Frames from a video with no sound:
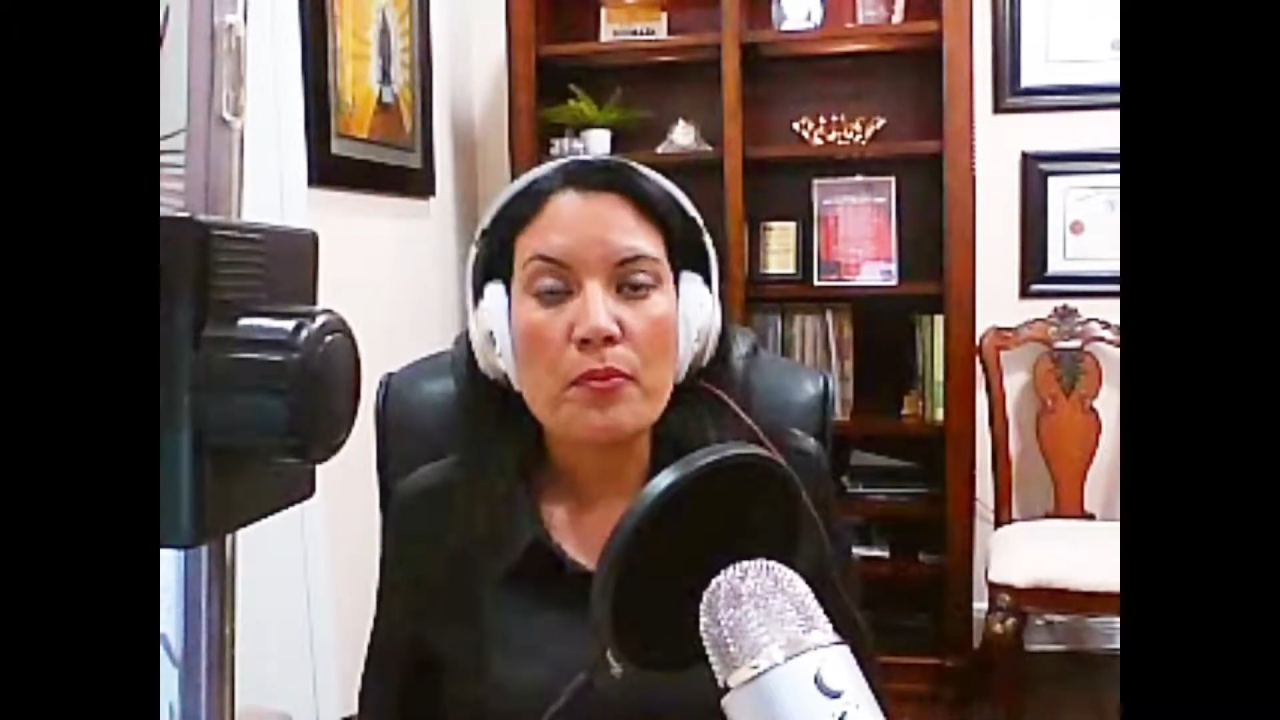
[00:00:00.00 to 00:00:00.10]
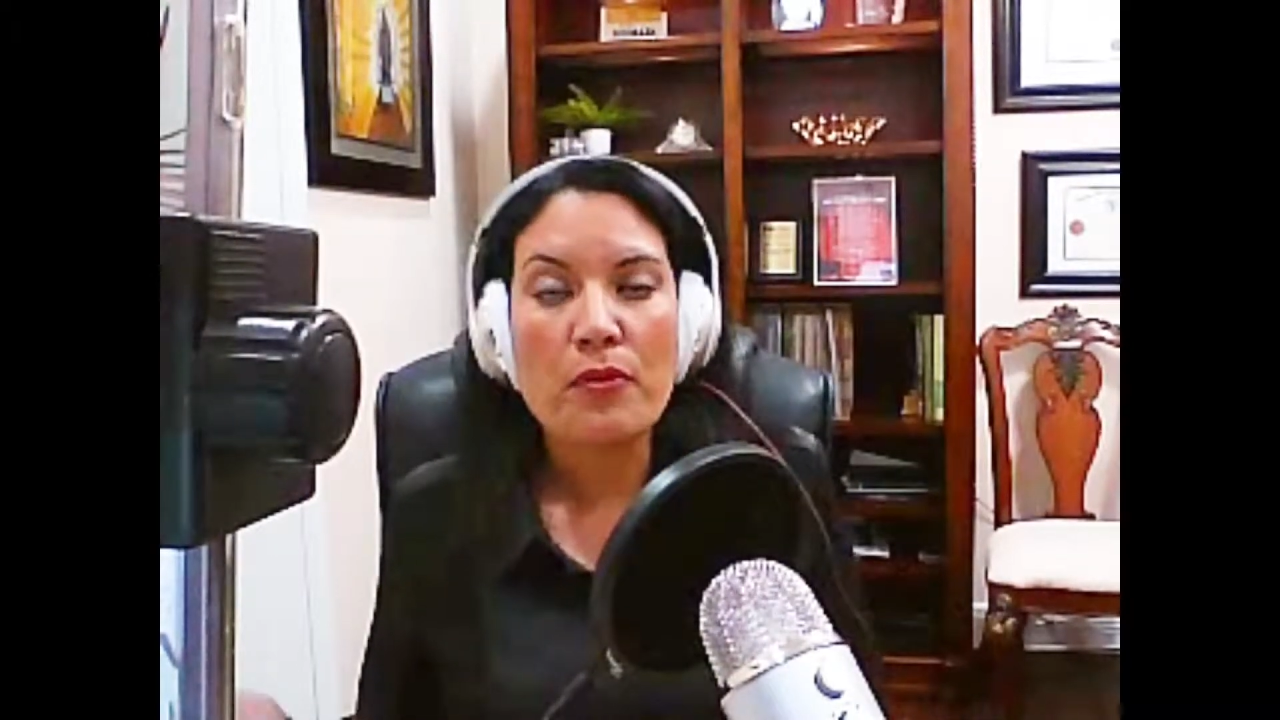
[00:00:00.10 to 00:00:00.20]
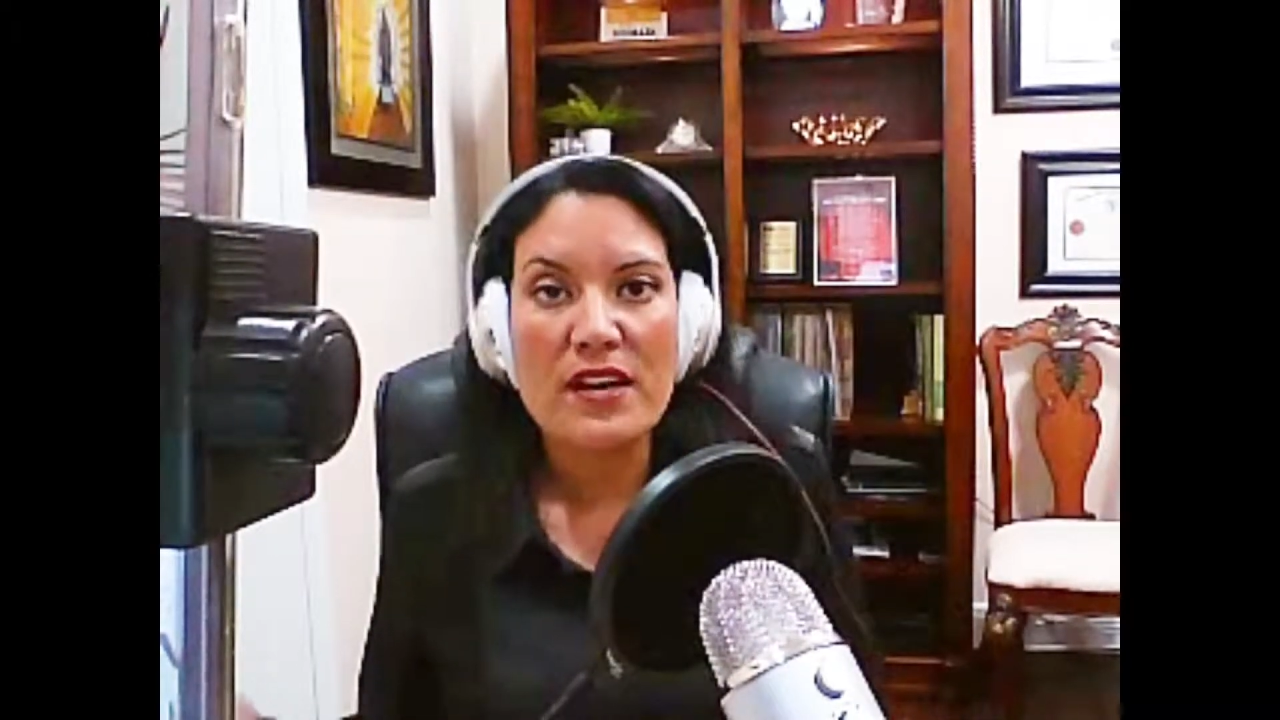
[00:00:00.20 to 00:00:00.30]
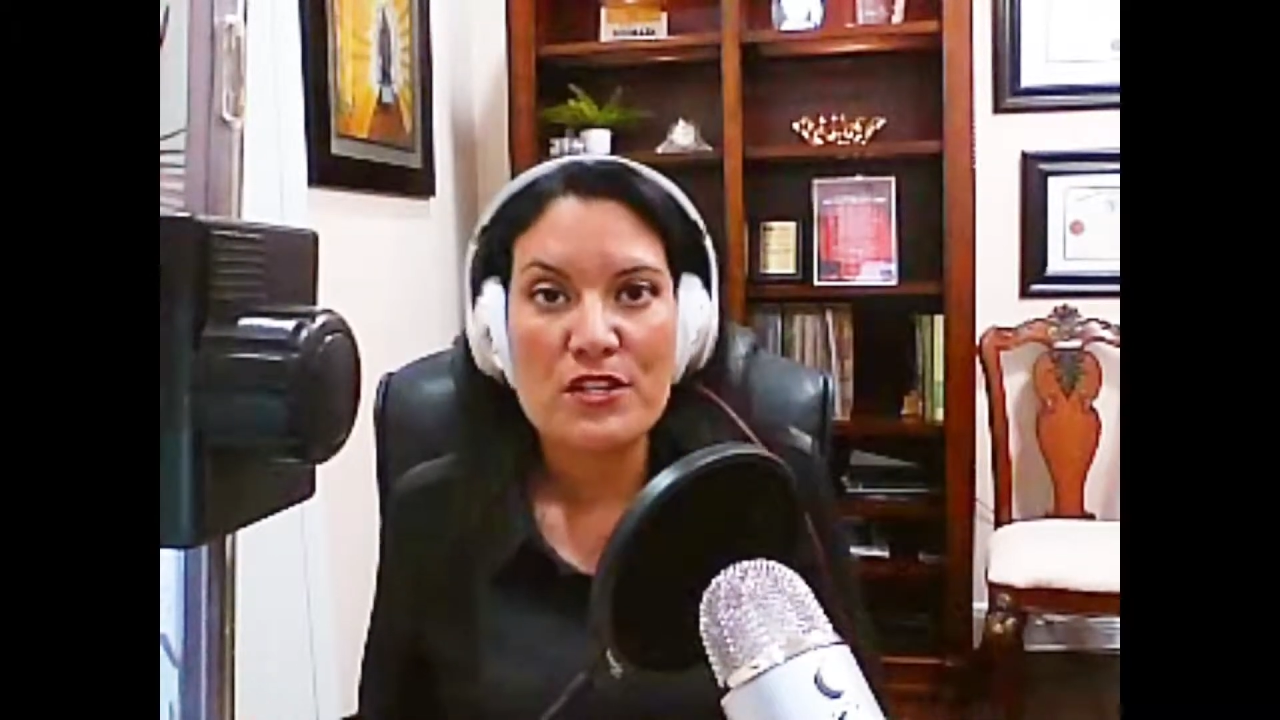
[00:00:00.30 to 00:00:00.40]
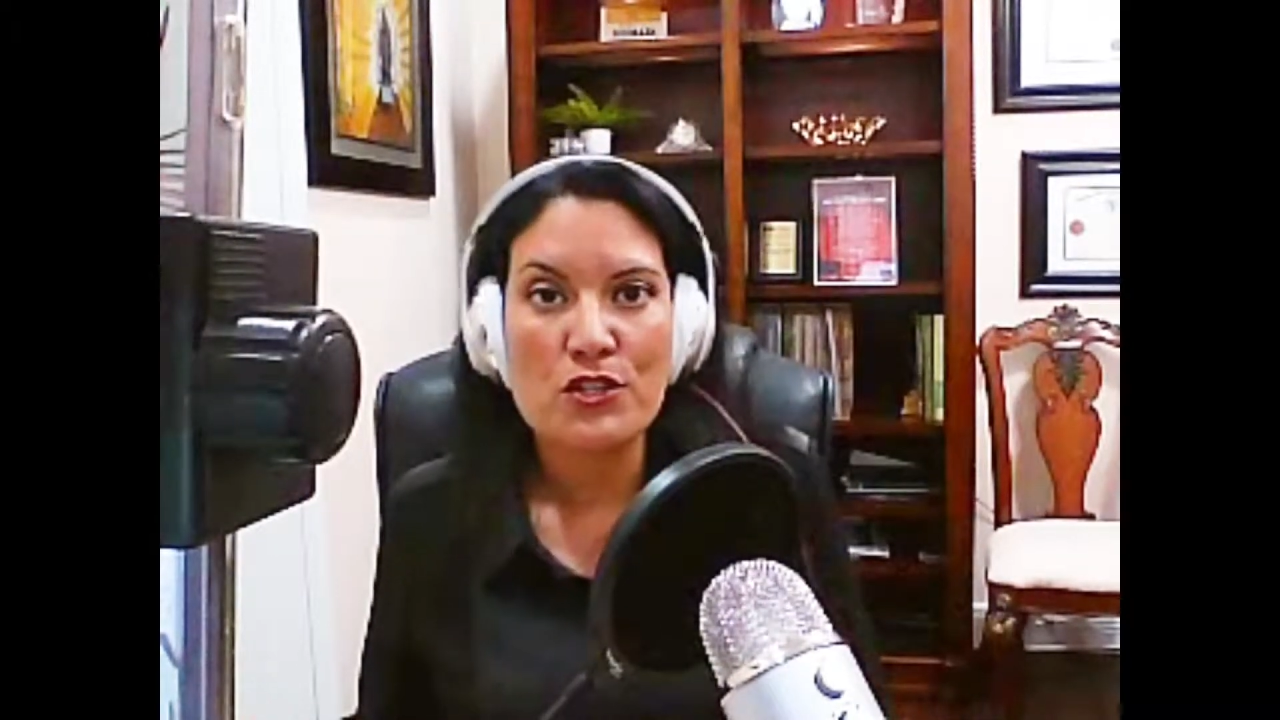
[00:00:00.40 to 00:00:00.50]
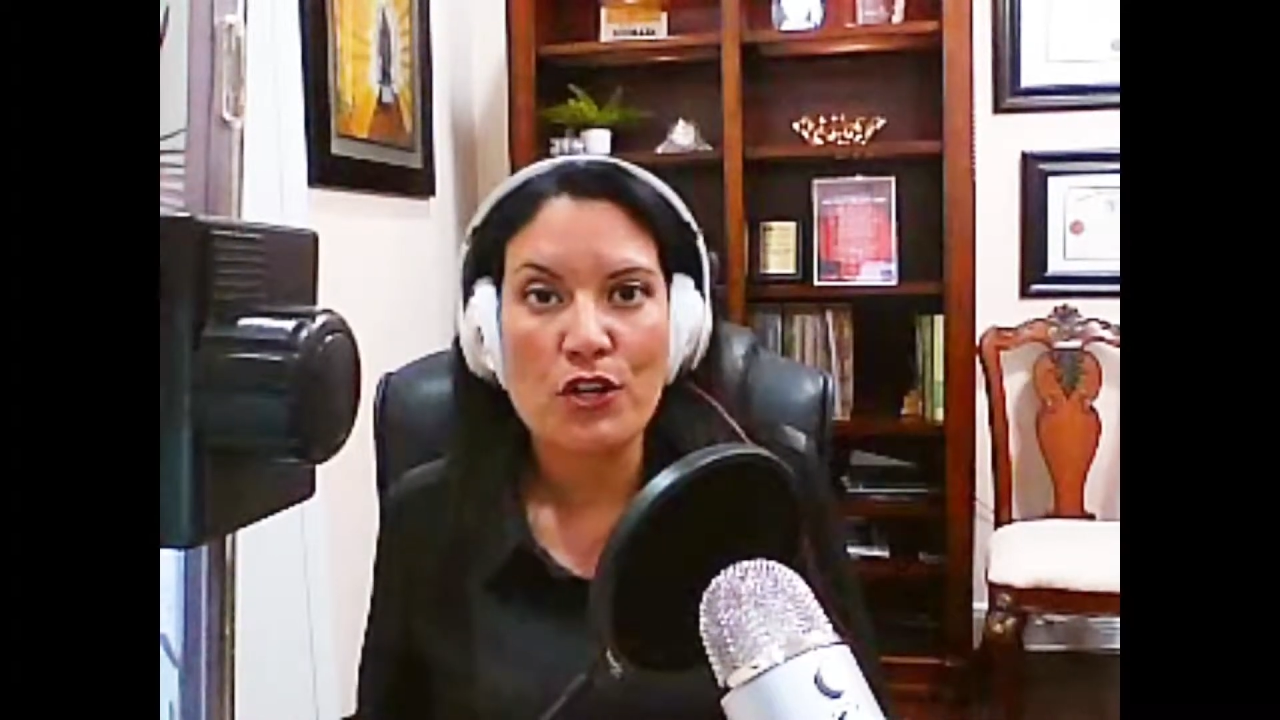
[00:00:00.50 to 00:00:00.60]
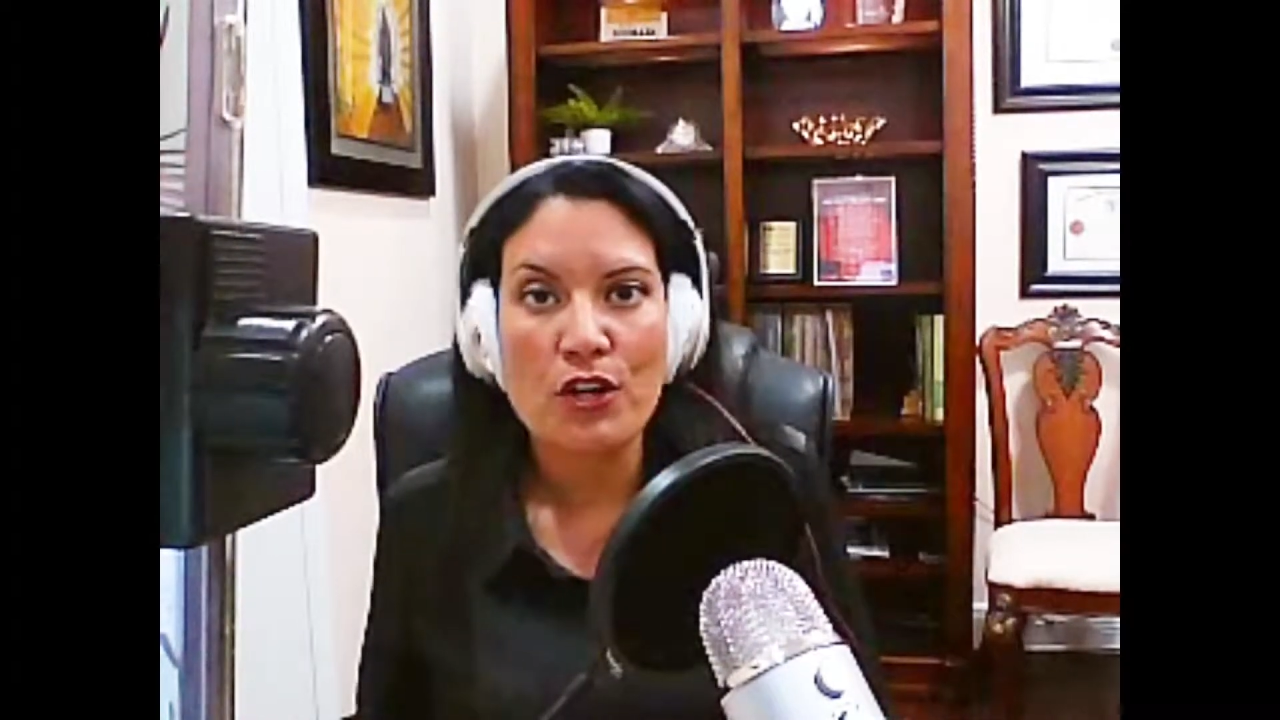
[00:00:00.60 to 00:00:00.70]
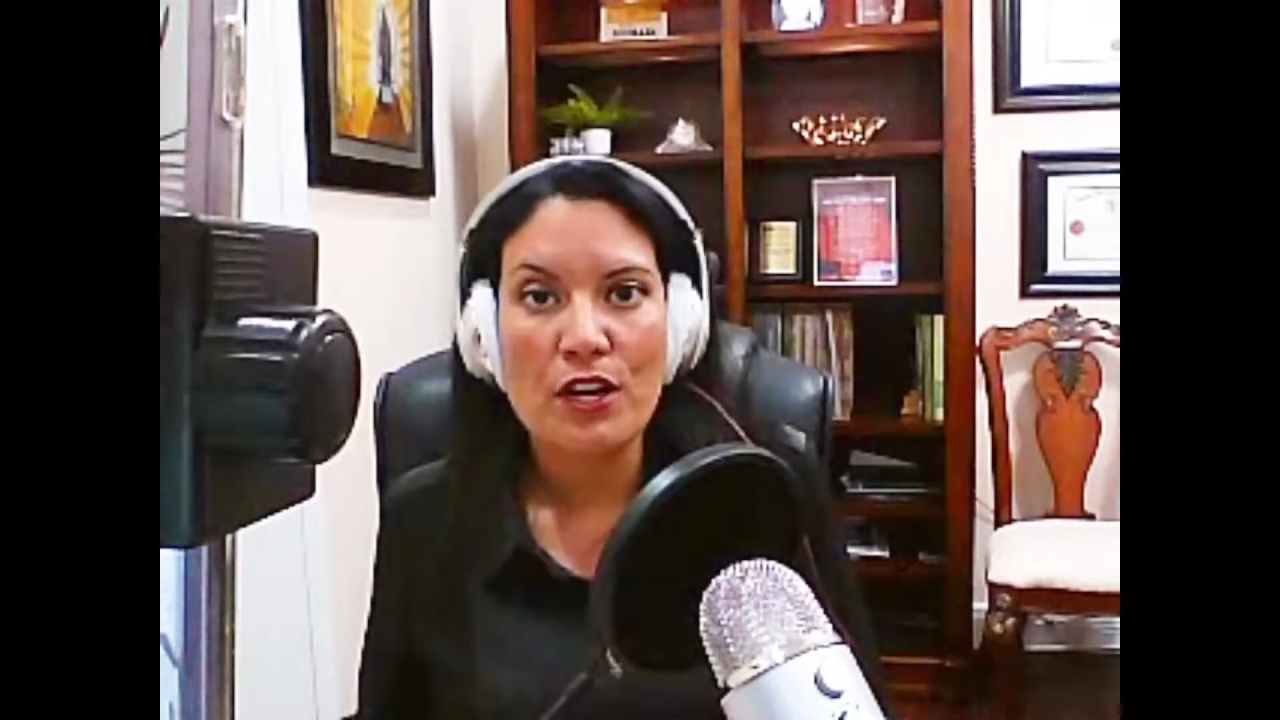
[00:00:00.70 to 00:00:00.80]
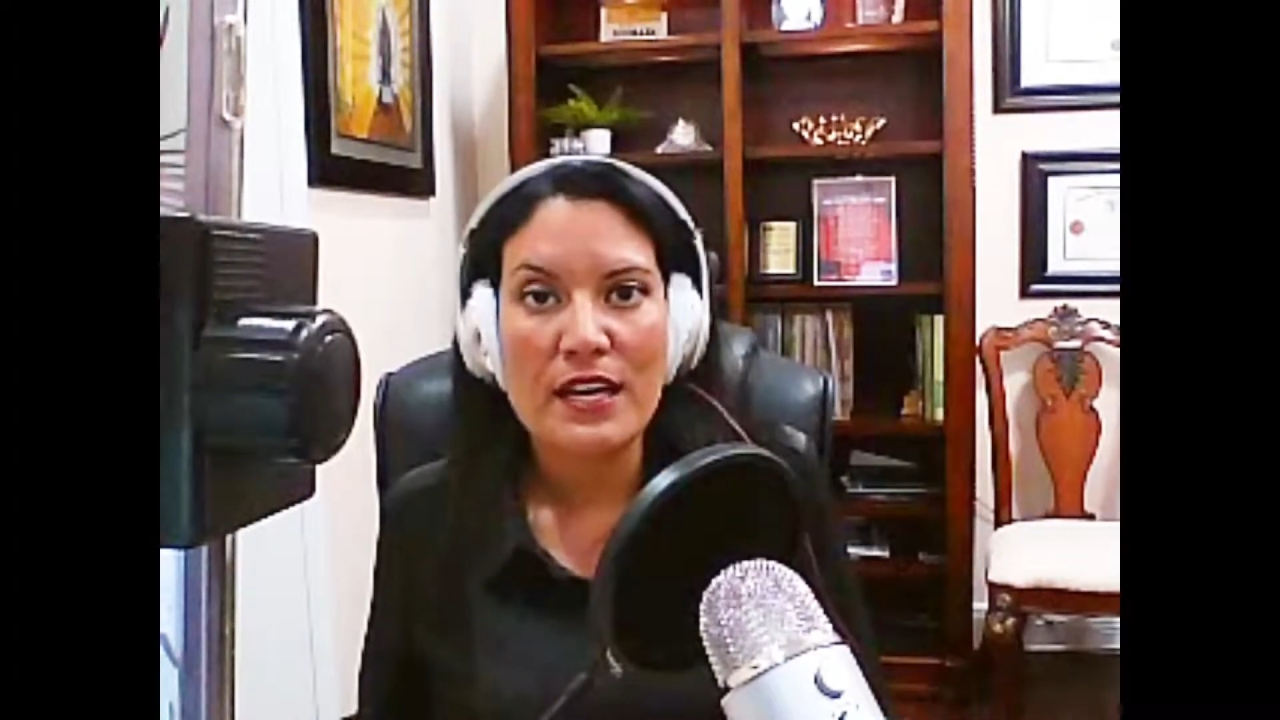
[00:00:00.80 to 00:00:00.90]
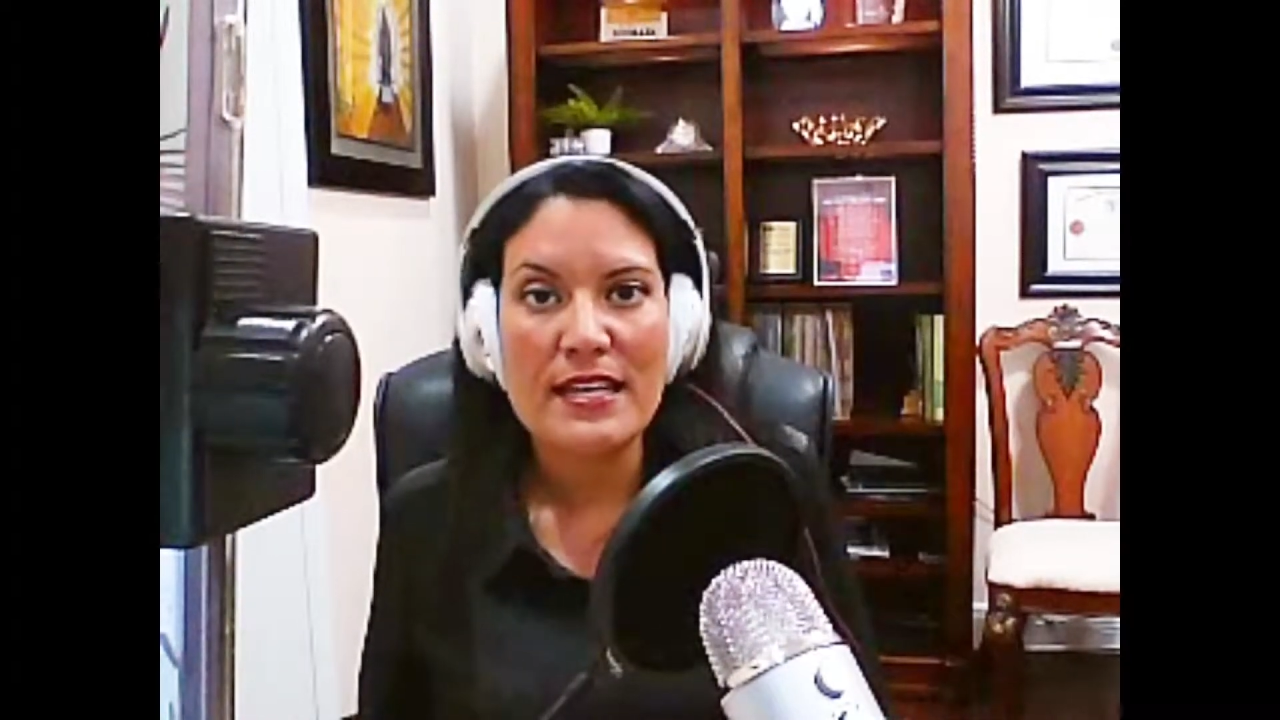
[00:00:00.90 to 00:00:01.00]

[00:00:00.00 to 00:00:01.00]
appraiser